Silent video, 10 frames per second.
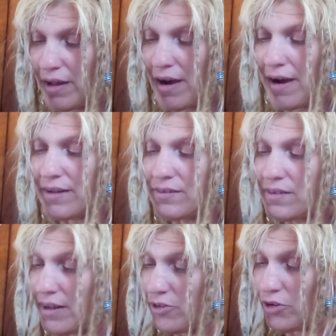Yeah, I
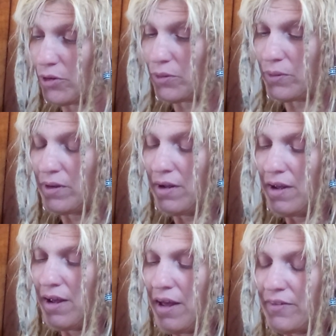say to you
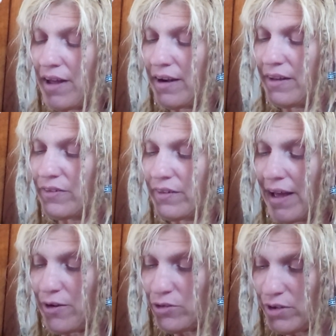that in the
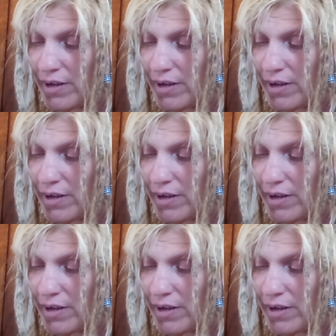latter